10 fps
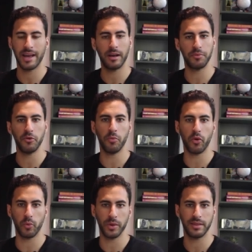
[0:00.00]
to help you
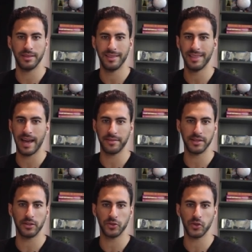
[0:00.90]
more with the lifestyle